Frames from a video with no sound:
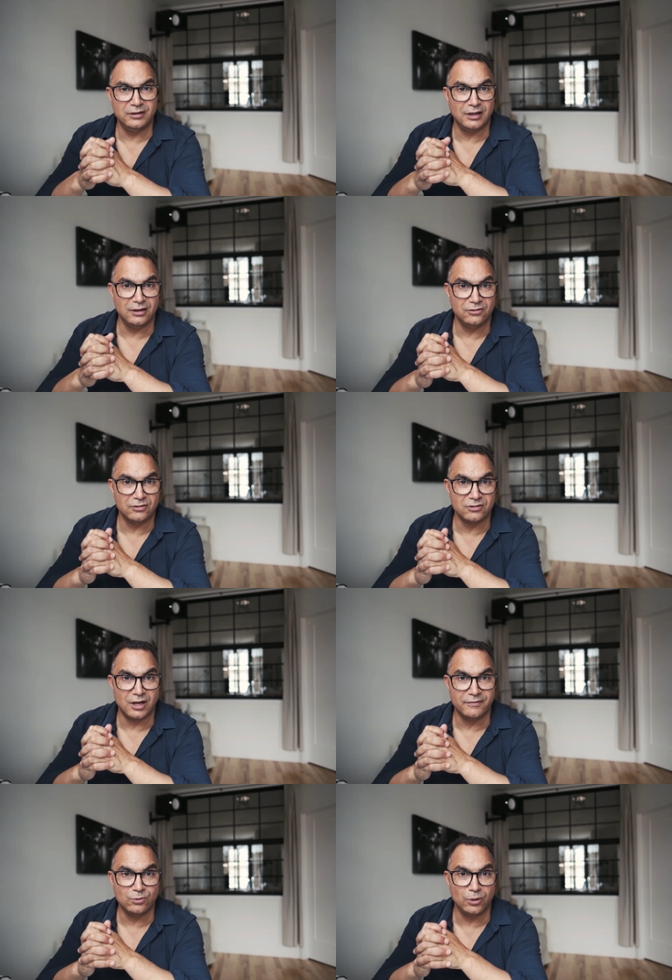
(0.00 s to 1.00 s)
intelligence
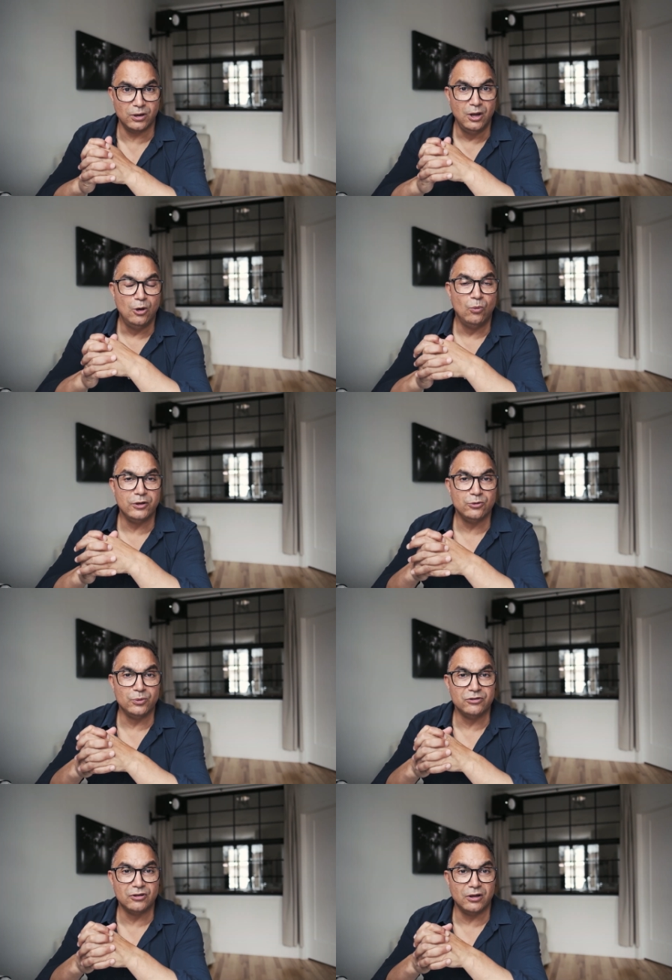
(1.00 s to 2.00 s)
software what the
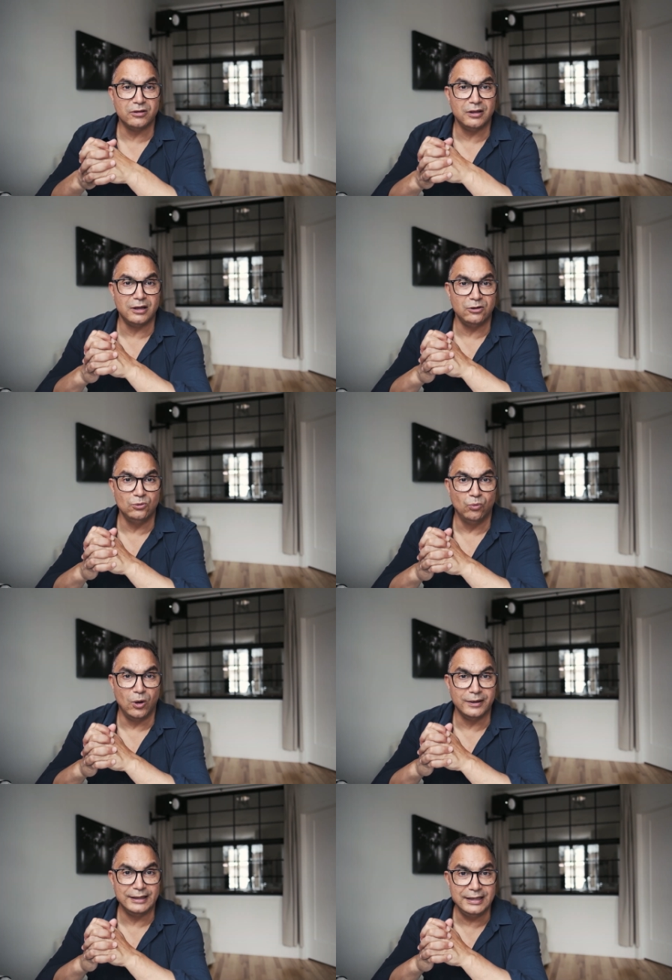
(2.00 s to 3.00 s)
result that you
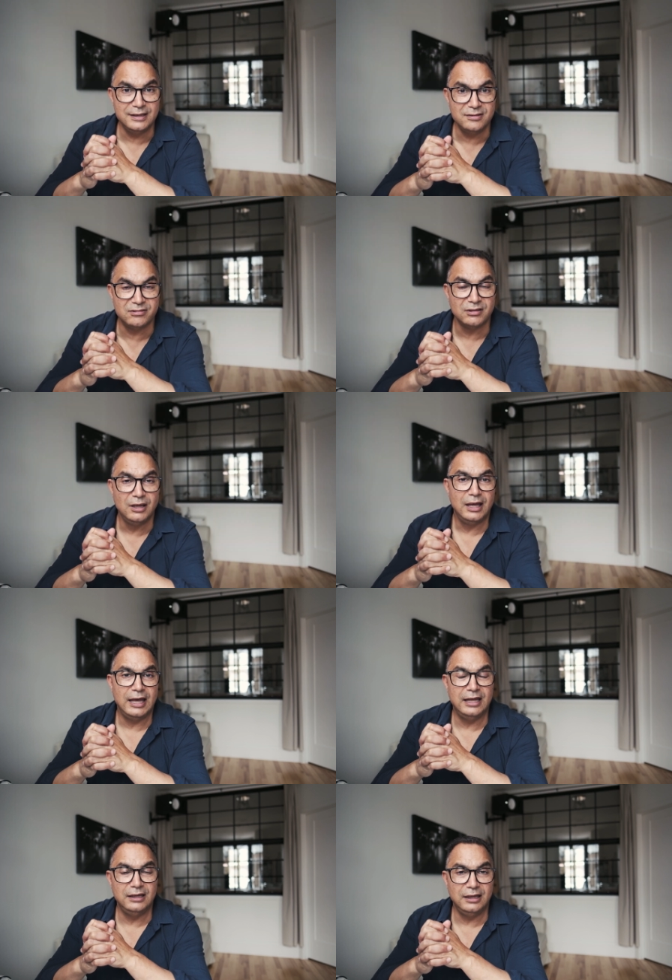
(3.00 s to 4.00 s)
want is,
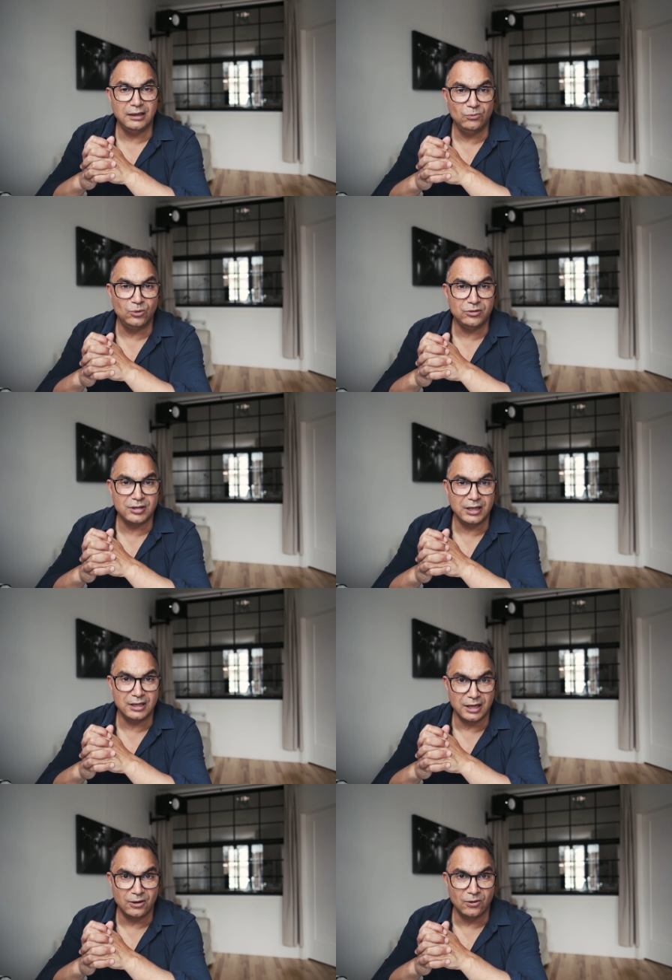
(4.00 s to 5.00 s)
and it will take
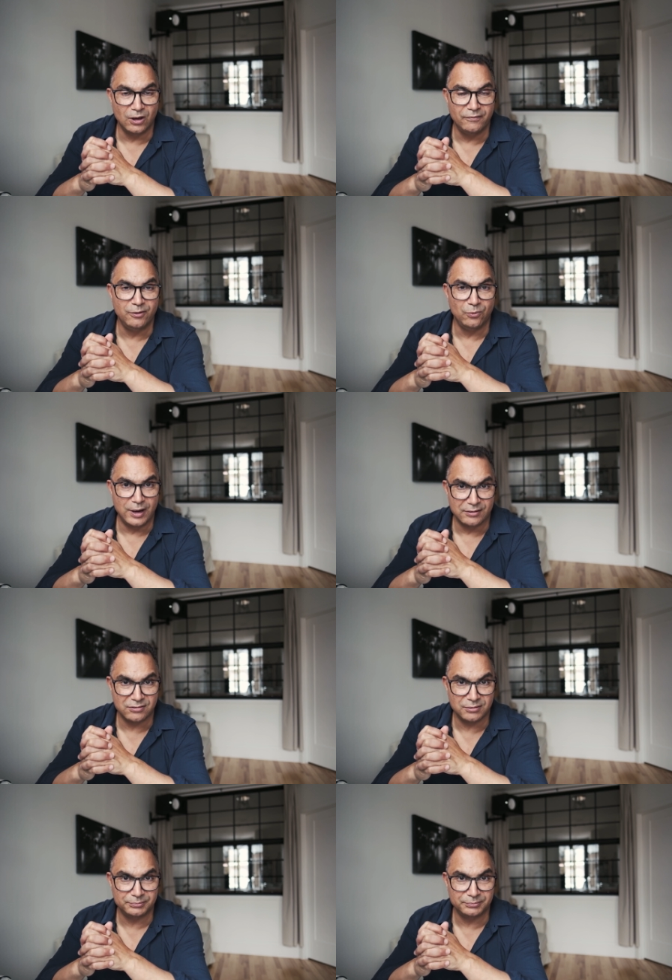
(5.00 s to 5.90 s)
care of the rest.